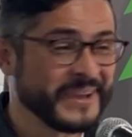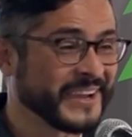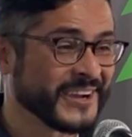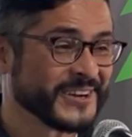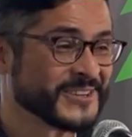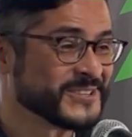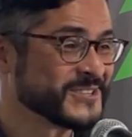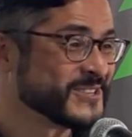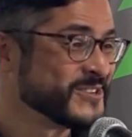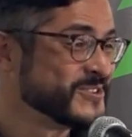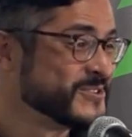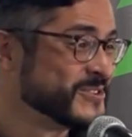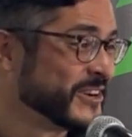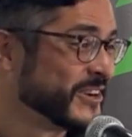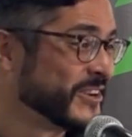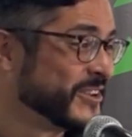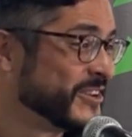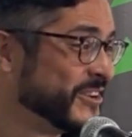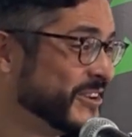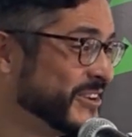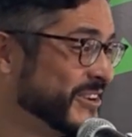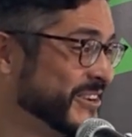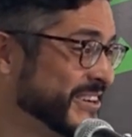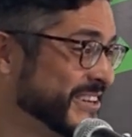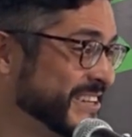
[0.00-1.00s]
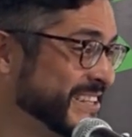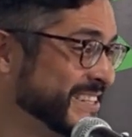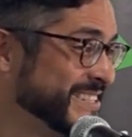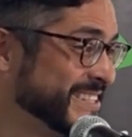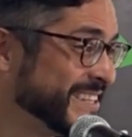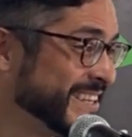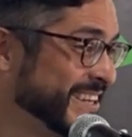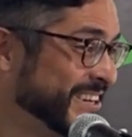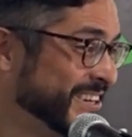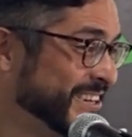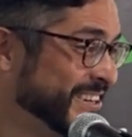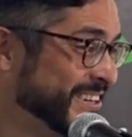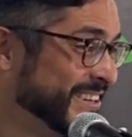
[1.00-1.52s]
not because you're
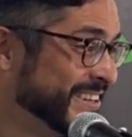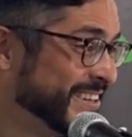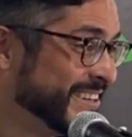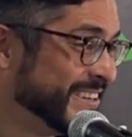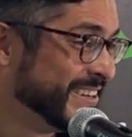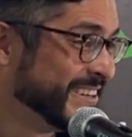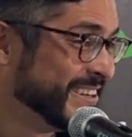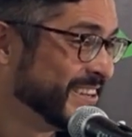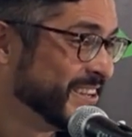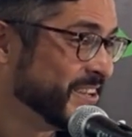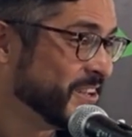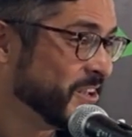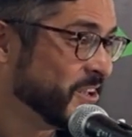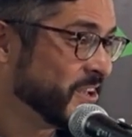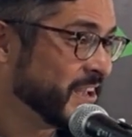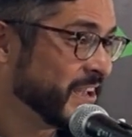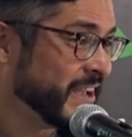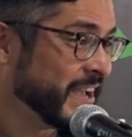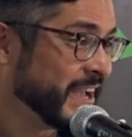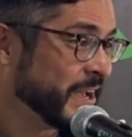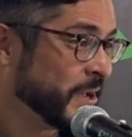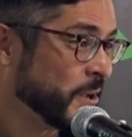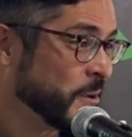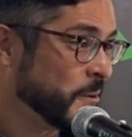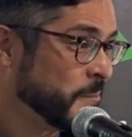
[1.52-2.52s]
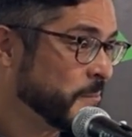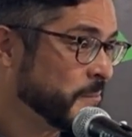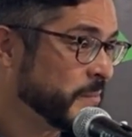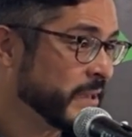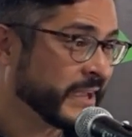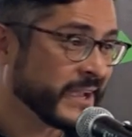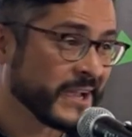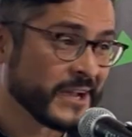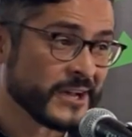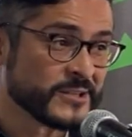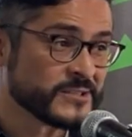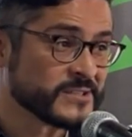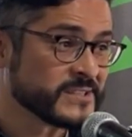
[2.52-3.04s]
good,
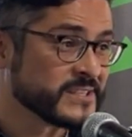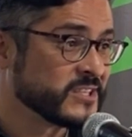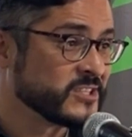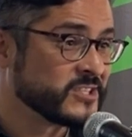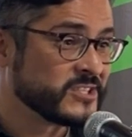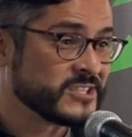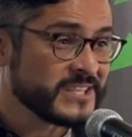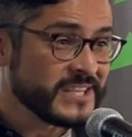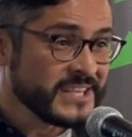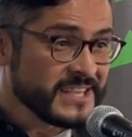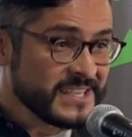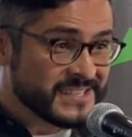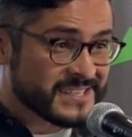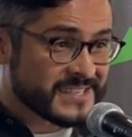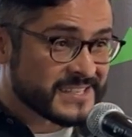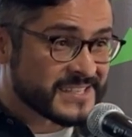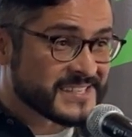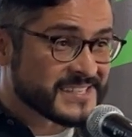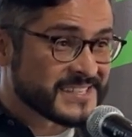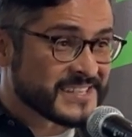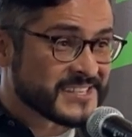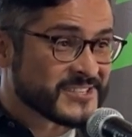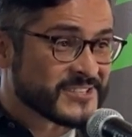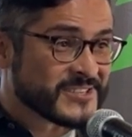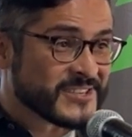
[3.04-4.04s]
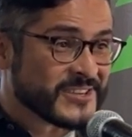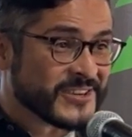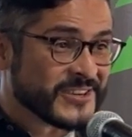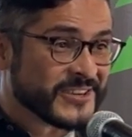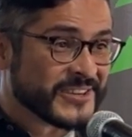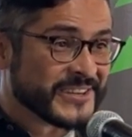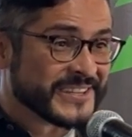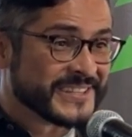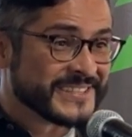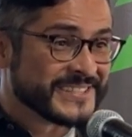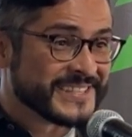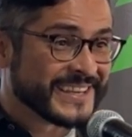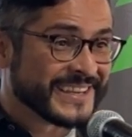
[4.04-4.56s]
because Jesus is
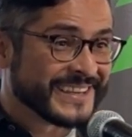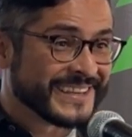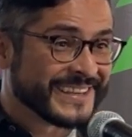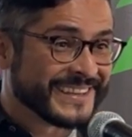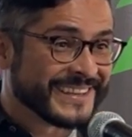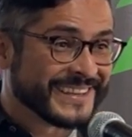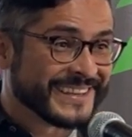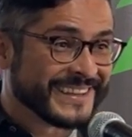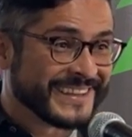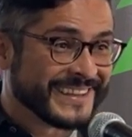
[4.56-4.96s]
good.